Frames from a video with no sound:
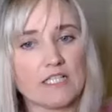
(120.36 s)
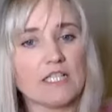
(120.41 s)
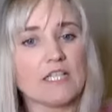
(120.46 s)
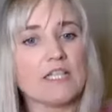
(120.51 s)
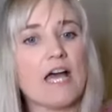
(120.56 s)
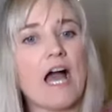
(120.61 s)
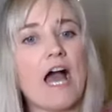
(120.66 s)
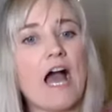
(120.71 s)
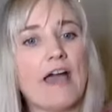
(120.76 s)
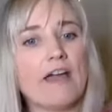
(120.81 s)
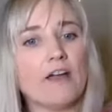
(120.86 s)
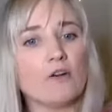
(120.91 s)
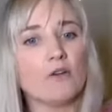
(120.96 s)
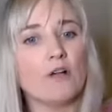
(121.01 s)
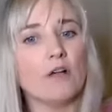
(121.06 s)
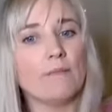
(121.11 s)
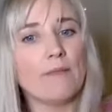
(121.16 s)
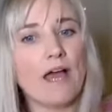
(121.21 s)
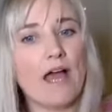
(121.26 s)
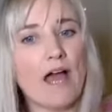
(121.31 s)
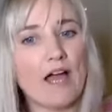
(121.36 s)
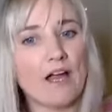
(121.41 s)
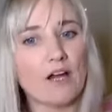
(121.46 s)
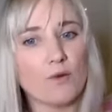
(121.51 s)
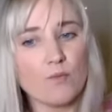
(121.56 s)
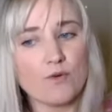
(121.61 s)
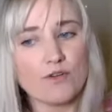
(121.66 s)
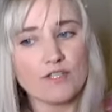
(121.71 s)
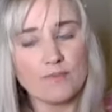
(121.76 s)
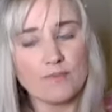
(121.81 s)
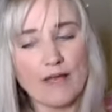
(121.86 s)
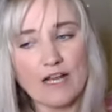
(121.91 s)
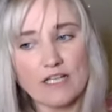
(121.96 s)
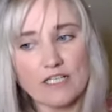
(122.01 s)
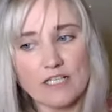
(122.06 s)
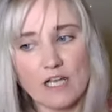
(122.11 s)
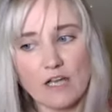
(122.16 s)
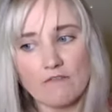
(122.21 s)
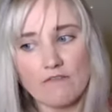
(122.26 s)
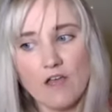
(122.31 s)
that higher realm, that higher
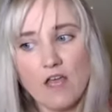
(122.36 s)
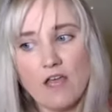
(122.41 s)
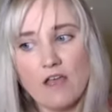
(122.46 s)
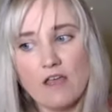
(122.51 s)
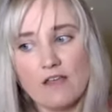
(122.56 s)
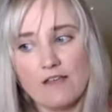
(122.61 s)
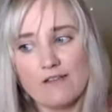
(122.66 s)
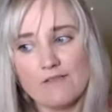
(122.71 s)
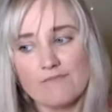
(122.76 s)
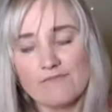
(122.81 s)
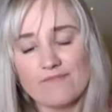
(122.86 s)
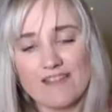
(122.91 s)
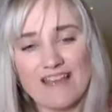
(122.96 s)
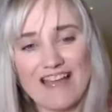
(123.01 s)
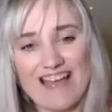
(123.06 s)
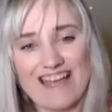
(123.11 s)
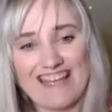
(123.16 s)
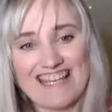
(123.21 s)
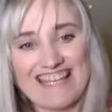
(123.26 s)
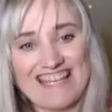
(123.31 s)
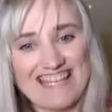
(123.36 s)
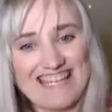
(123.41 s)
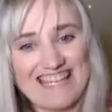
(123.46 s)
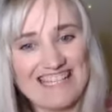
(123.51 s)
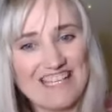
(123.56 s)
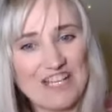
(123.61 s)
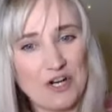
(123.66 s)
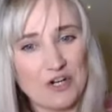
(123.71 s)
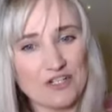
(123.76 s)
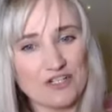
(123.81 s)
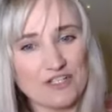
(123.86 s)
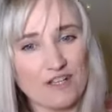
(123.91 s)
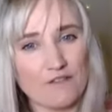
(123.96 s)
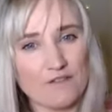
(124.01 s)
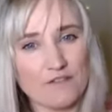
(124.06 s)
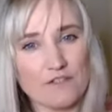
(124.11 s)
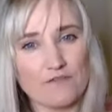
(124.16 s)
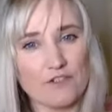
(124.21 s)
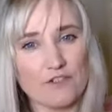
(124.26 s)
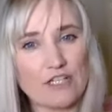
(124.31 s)
perspective, healing
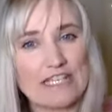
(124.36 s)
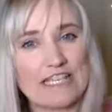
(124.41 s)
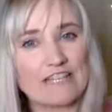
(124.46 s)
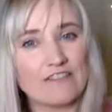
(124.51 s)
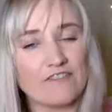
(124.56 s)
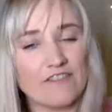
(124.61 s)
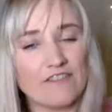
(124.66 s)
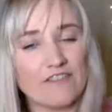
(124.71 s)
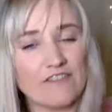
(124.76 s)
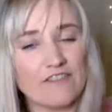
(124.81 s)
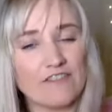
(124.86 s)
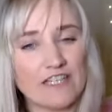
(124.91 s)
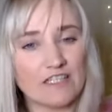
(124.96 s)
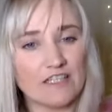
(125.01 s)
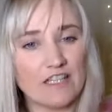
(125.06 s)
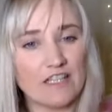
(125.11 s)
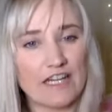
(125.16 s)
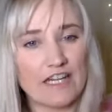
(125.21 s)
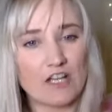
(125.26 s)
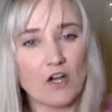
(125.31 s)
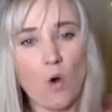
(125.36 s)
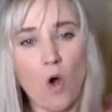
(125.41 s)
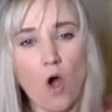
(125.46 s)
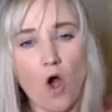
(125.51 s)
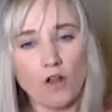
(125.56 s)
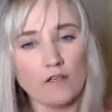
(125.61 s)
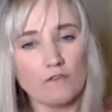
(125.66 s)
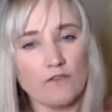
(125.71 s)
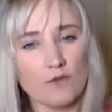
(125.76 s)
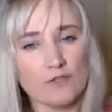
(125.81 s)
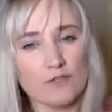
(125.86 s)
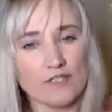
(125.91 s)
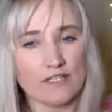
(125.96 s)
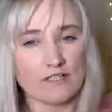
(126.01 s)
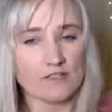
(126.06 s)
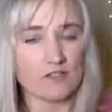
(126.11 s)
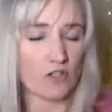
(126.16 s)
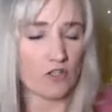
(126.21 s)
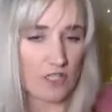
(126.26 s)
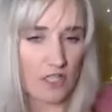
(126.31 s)
ourselves, forgiving, letting go, all of those things
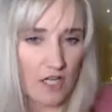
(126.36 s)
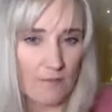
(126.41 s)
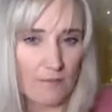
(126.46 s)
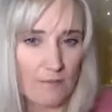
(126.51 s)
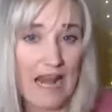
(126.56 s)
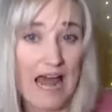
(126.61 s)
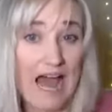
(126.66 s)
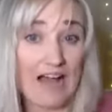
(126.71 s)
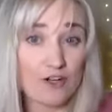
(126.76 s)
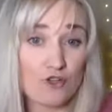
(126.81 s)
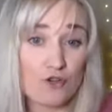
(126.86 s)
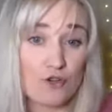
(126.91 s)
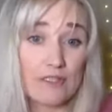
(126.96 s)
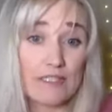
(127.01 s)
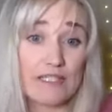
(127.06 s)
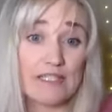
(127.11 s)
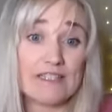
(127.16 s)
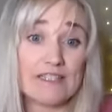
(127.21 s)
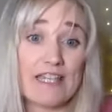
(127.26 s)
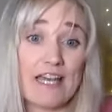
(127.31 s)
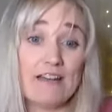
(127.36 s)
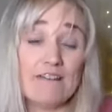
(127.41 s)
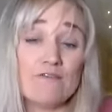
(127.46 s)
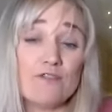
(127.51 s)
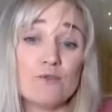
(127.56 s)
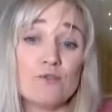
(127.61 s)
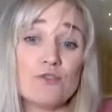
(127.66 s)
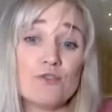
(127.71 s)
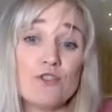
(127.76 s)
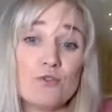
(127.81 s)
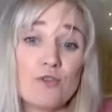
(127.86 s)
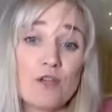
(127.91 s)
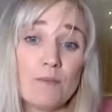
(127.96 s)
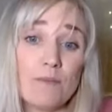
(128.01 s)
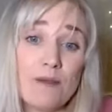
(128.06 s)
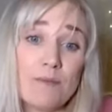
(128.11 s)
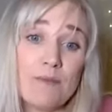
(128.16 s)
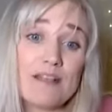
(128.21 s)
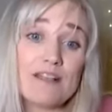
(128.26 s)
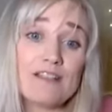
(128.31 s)
start to come naturally inside of those two
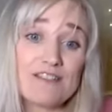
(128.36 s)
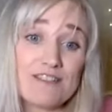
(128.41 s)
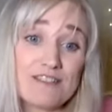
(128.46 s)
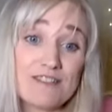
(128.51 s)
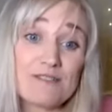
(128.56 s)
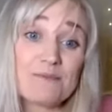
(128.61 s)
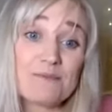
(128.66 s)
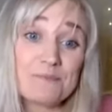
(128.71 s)
commitments.